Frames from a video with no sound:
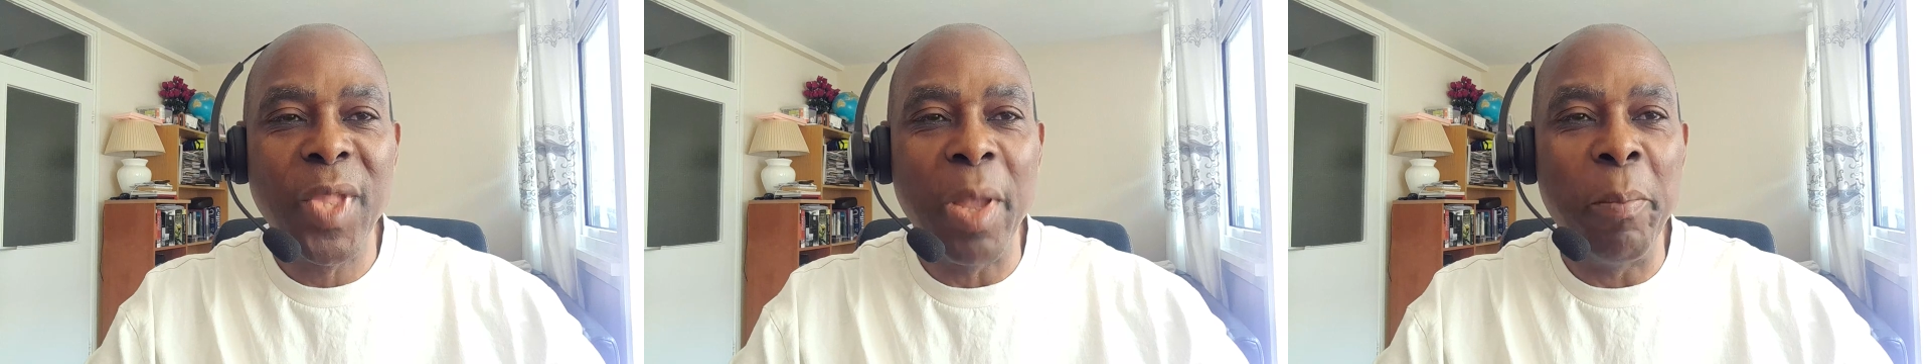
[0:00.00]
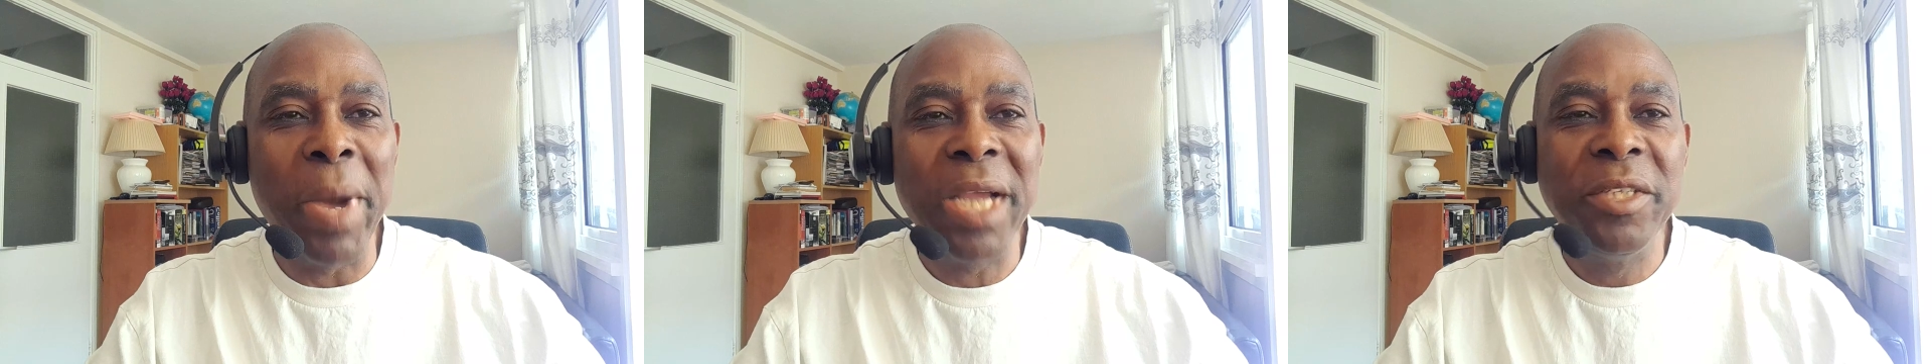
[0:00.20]

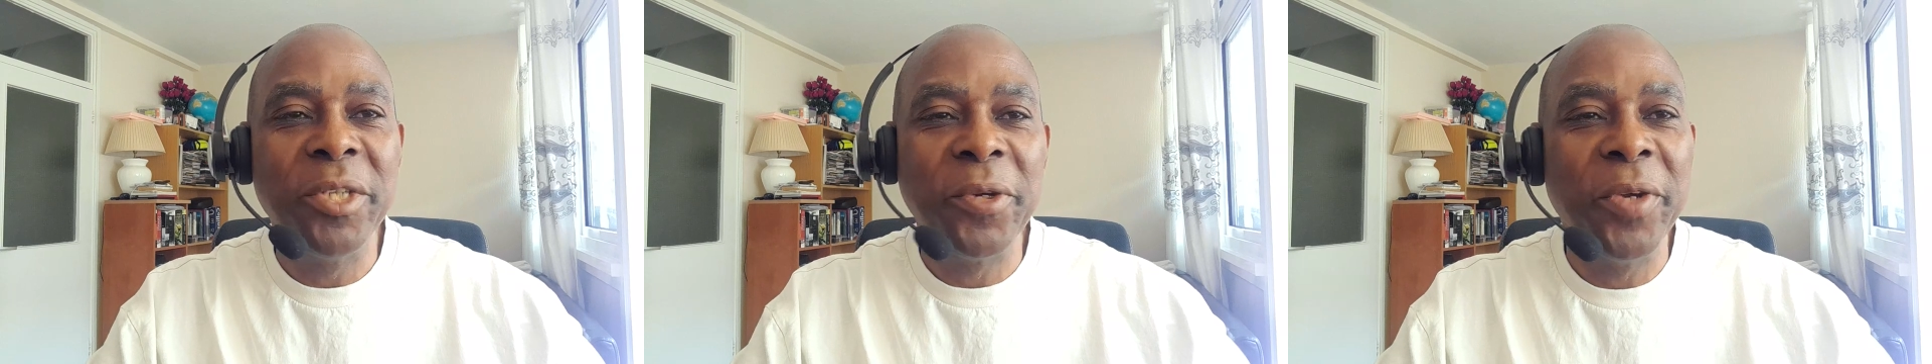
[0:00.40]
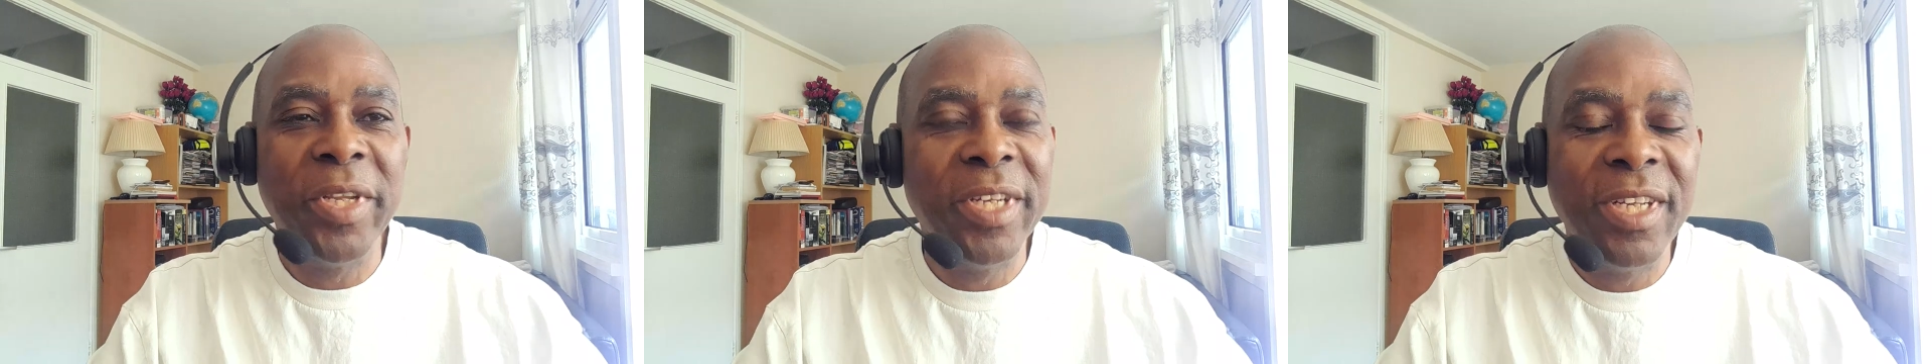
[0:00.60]
Mind
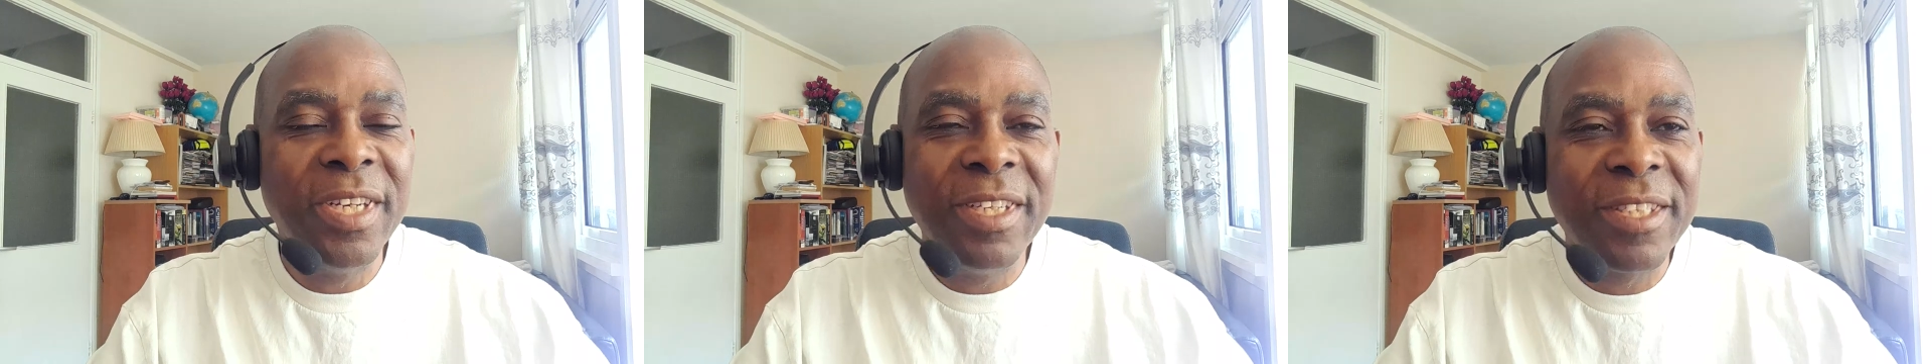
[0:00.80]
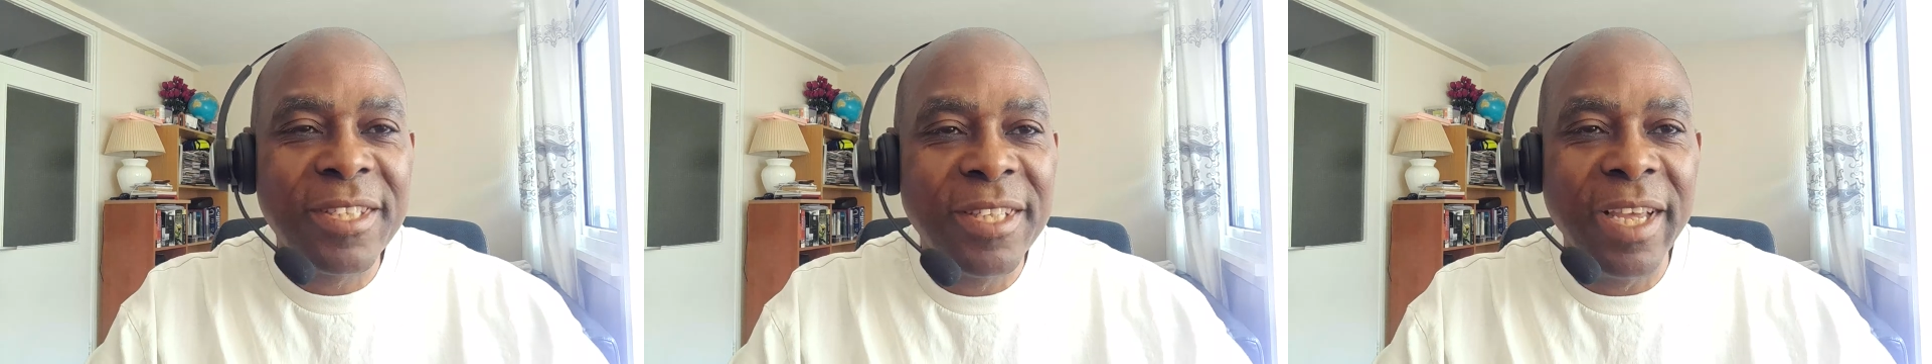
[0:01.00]
you, he
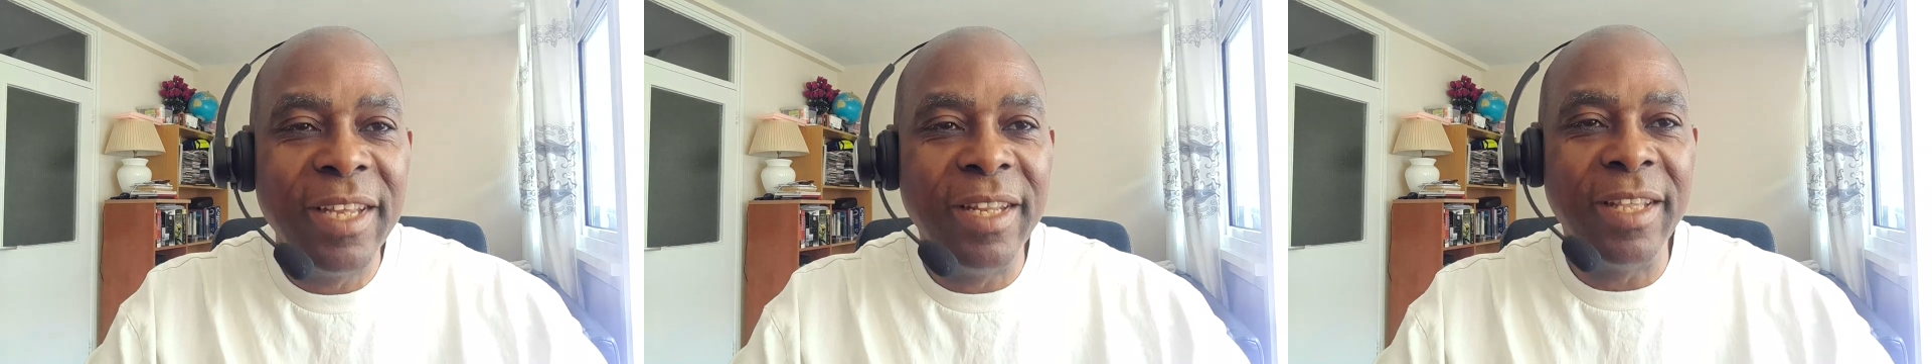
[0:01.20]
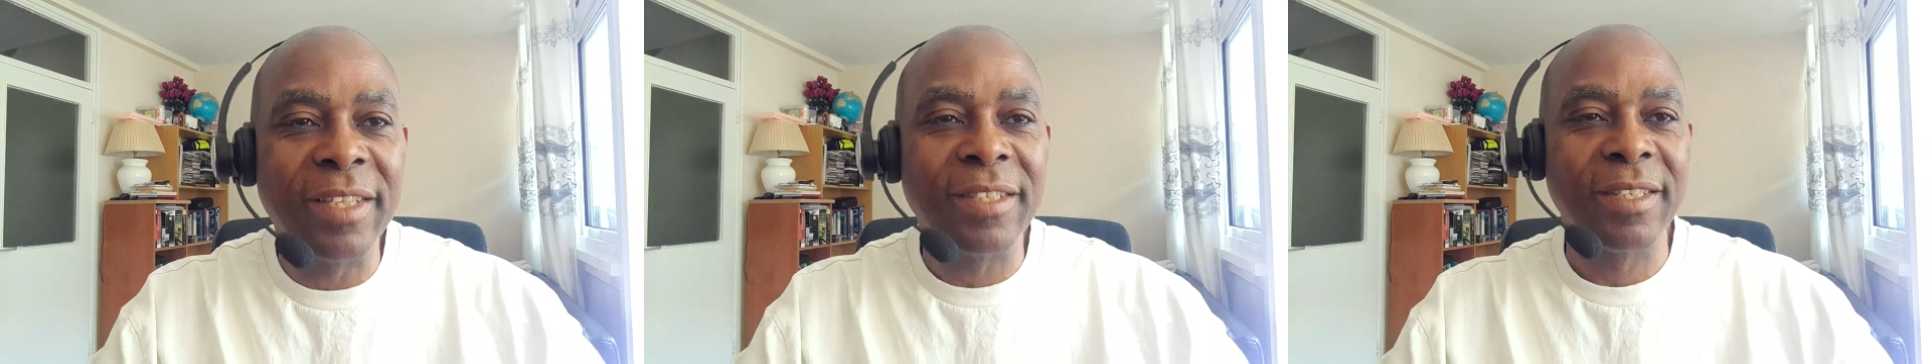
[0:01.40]
didn't say
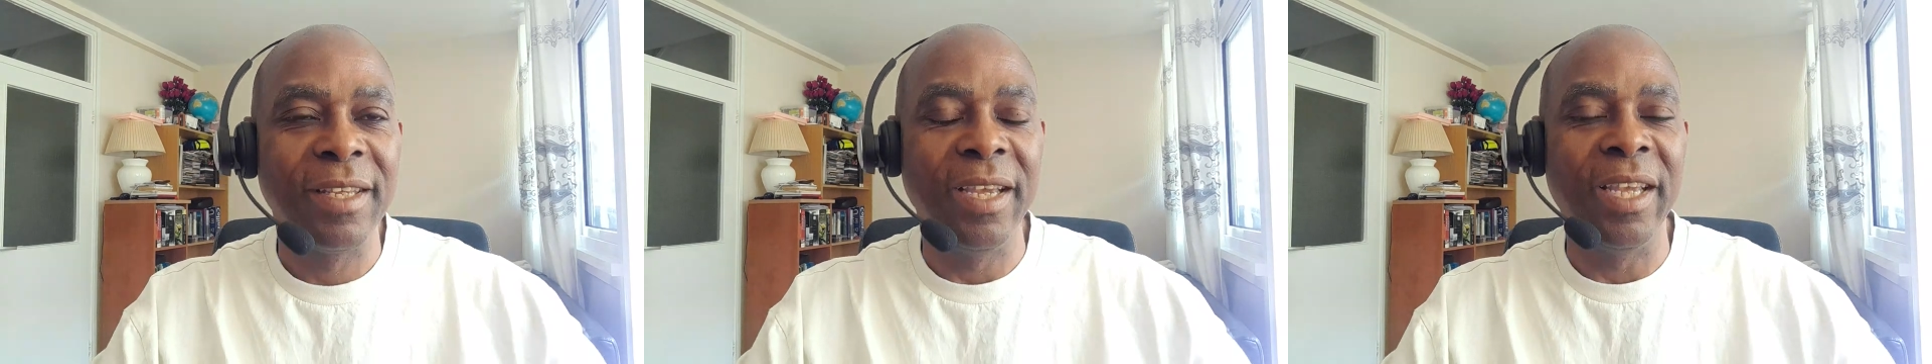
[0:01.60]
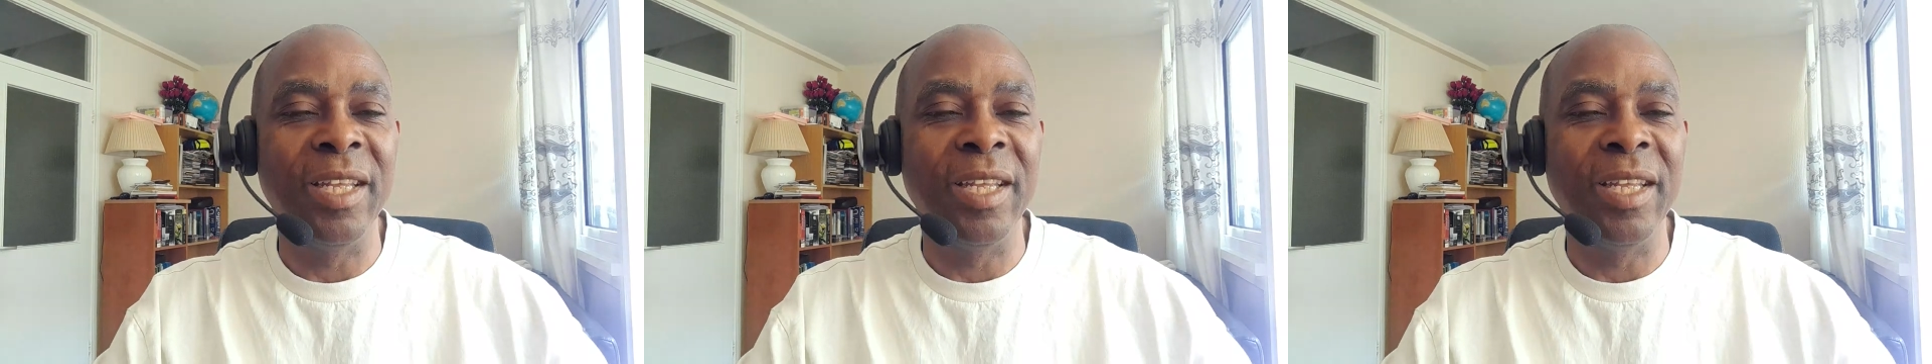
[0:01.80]
this